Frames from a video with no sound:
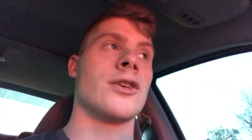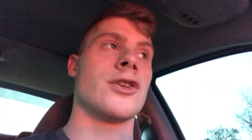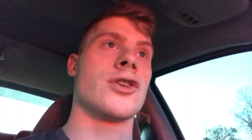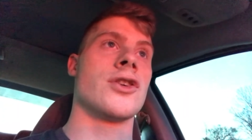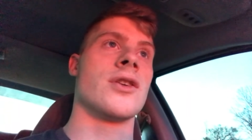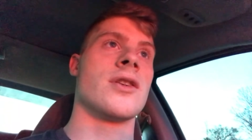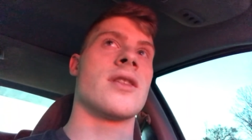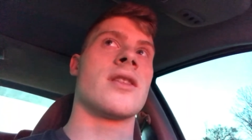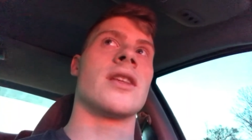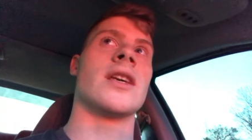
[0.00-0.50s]

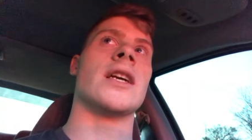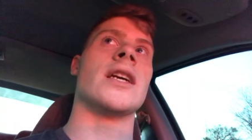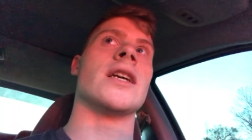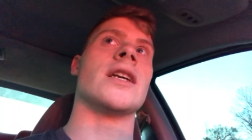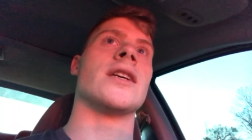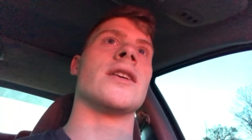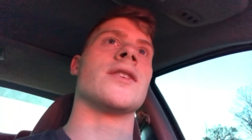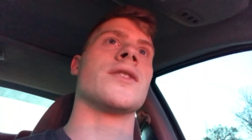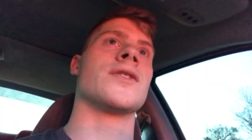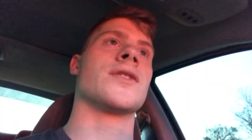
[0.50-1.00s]
good
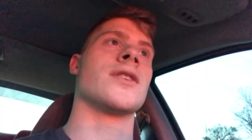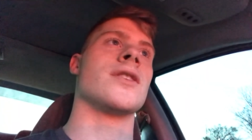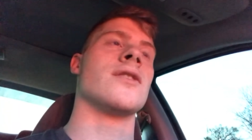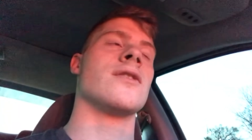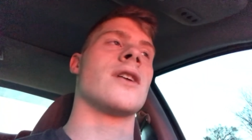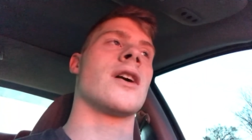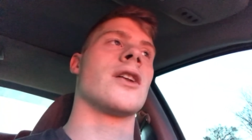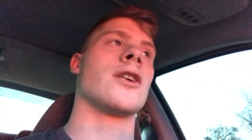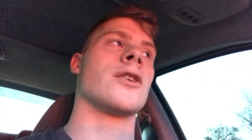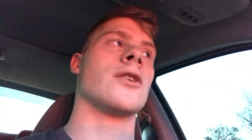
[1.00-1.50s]
things, and
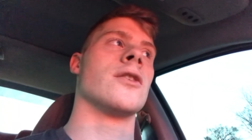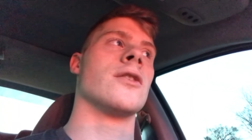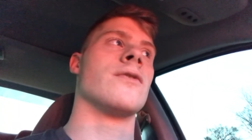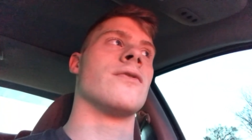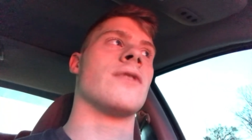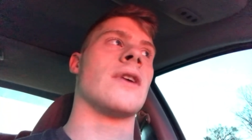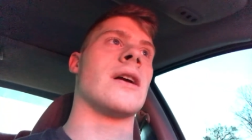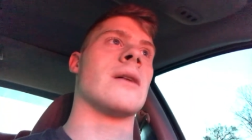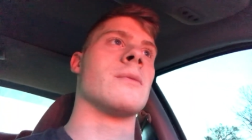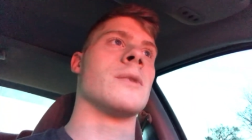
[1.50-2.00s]
you got a good
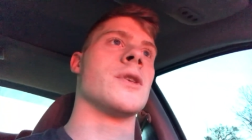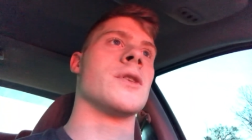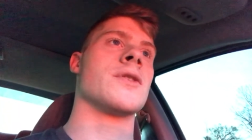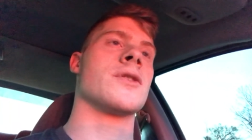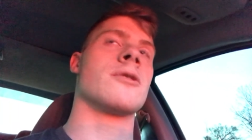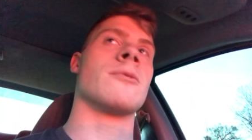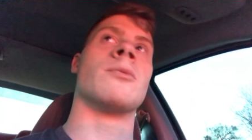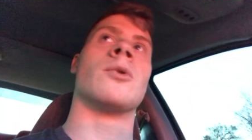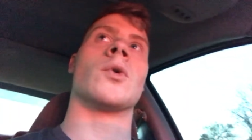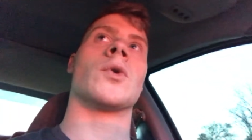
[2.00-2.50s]
family that
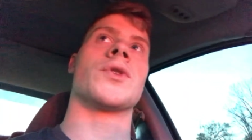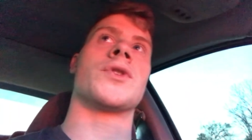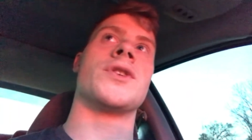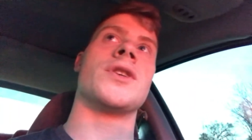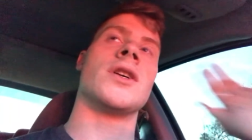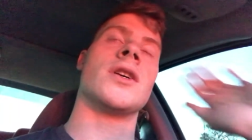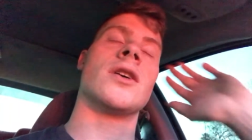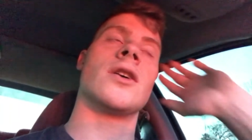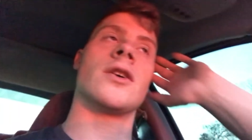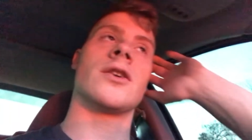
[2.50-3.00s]
supports
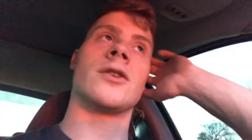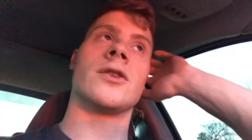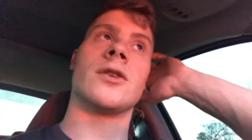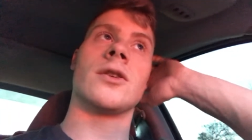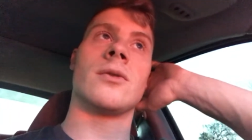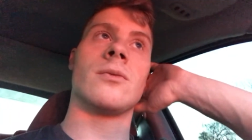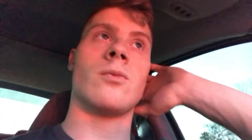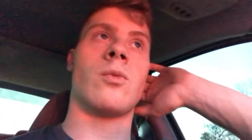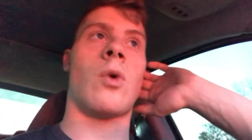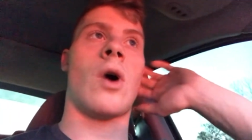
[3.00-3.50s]
you, a
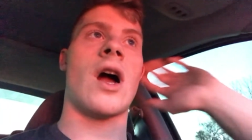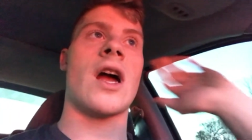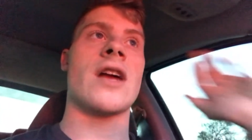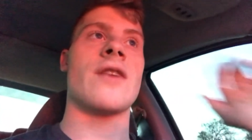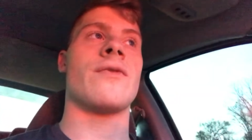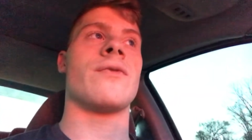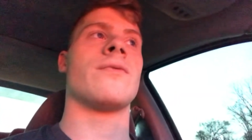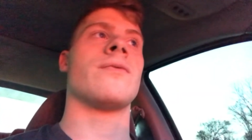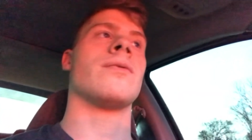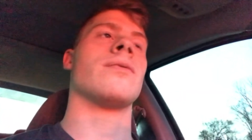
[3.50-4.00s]
good
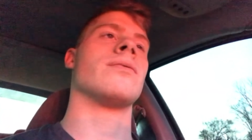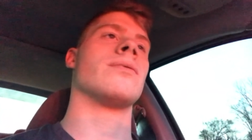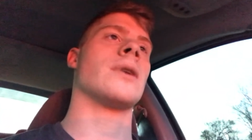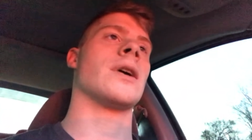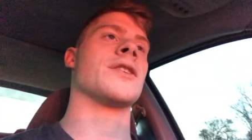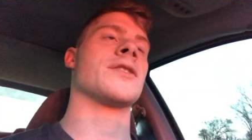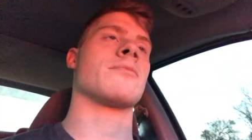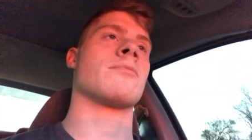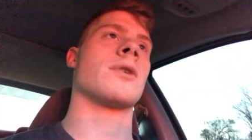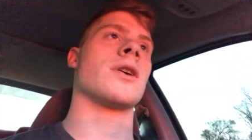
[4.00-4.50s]
wife,
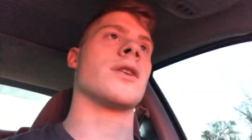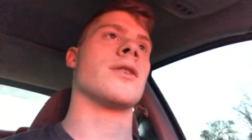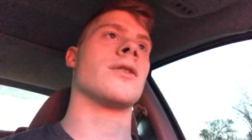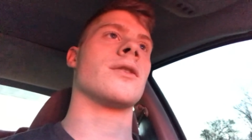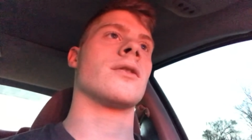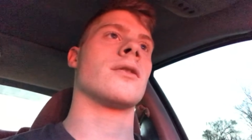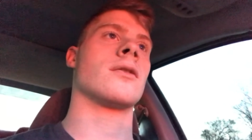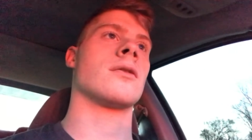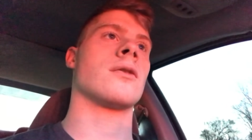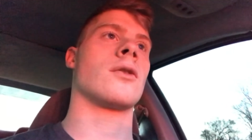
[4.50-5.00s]

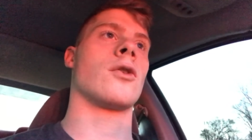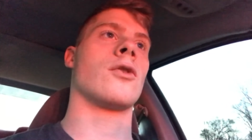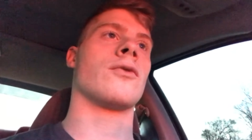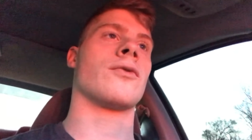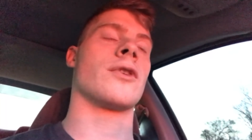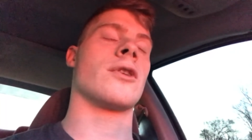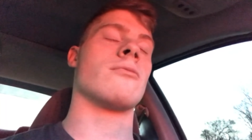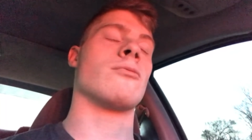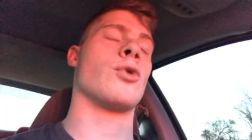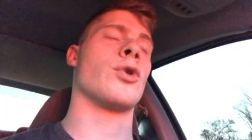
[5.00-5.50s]
husband,
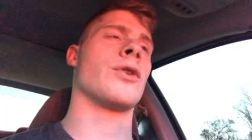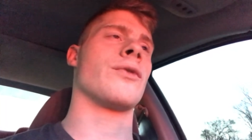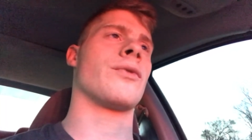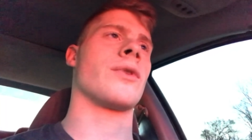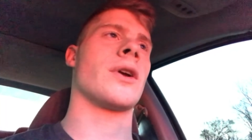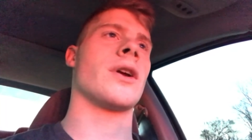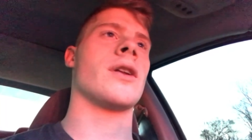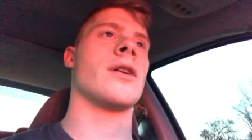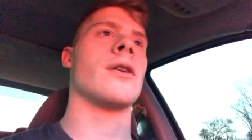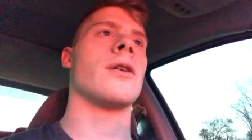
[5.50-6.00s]
girlfriend,
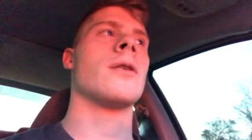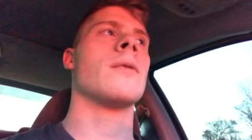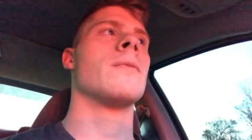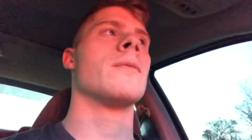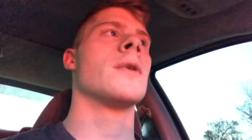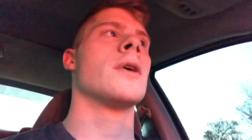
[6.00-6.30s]
boyfriend,